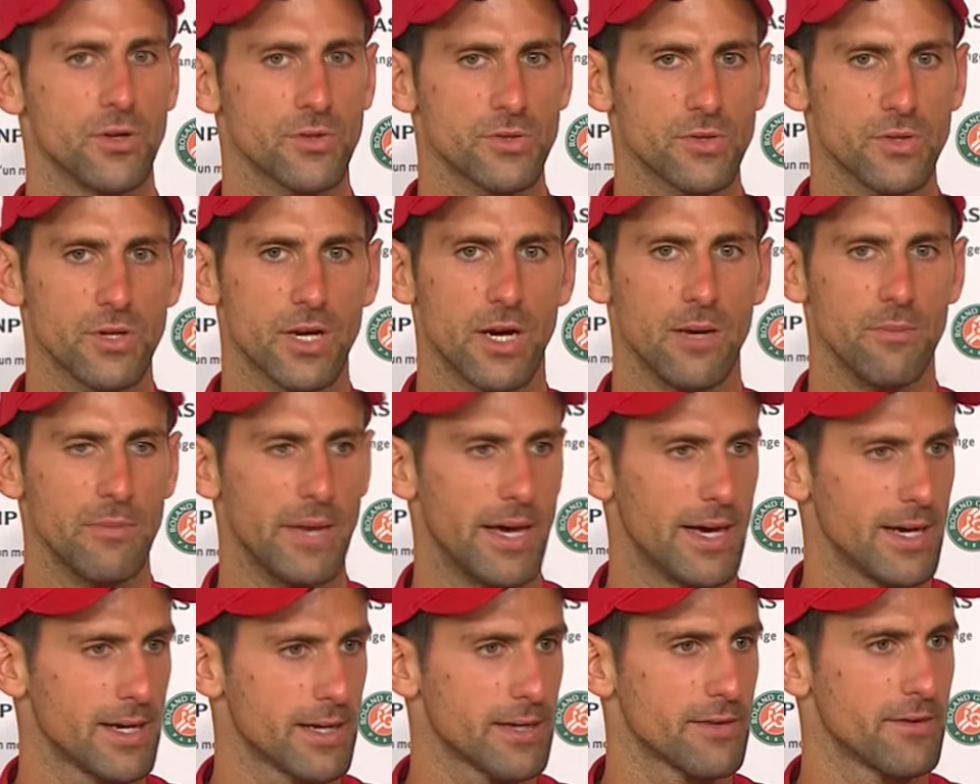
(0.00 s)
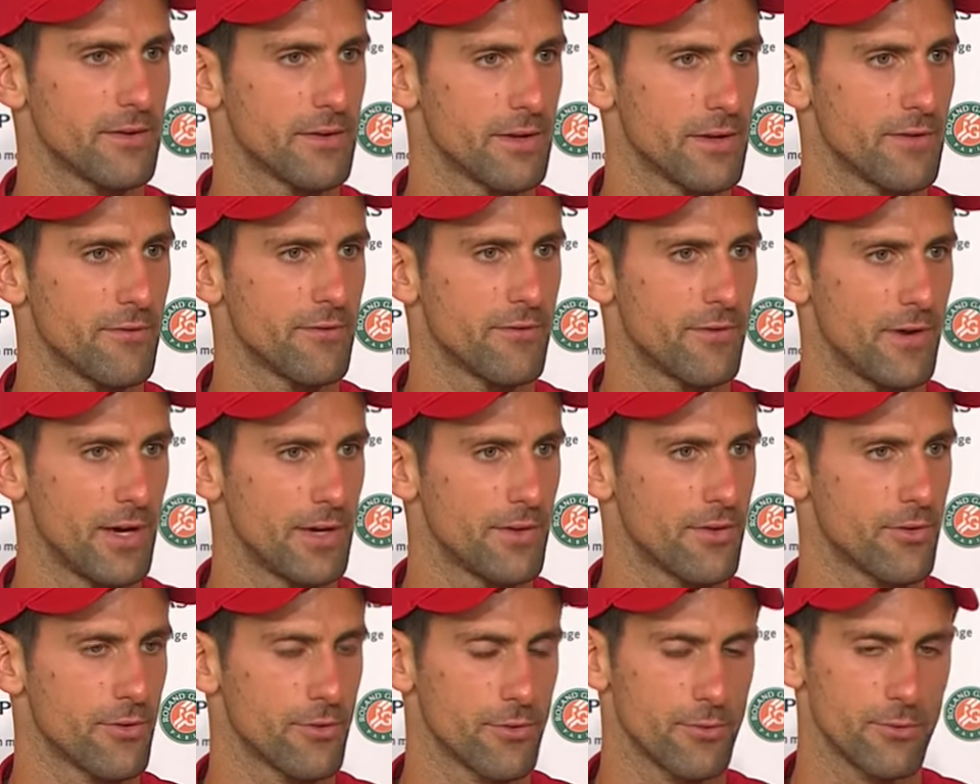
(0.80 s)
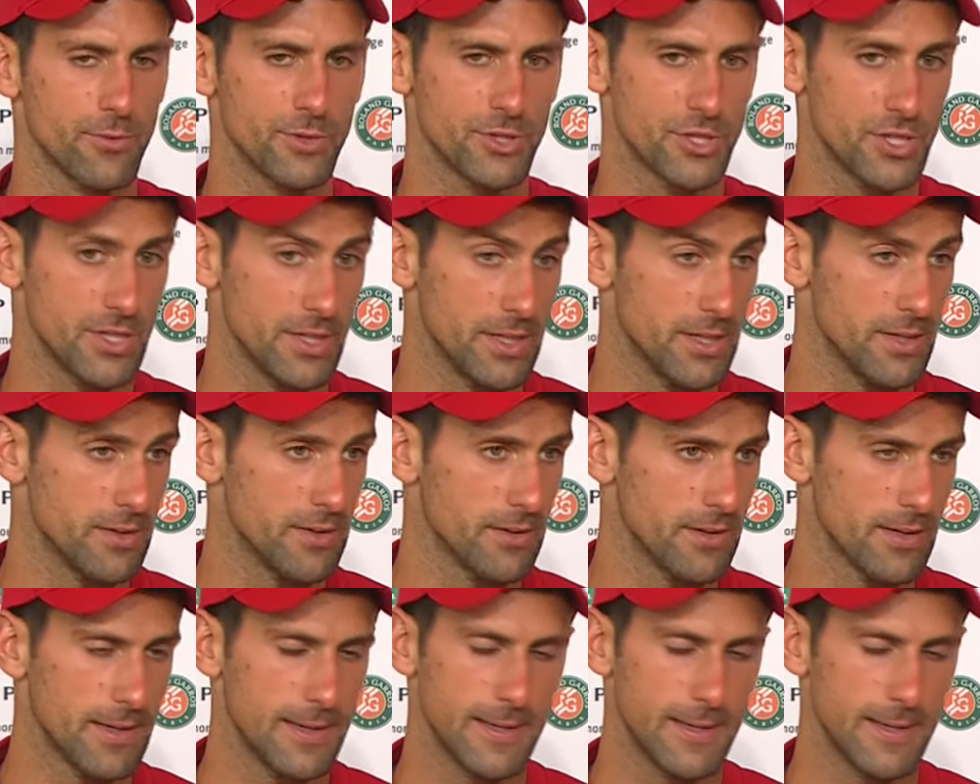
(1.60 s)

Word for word: to come back and fight through, which he did,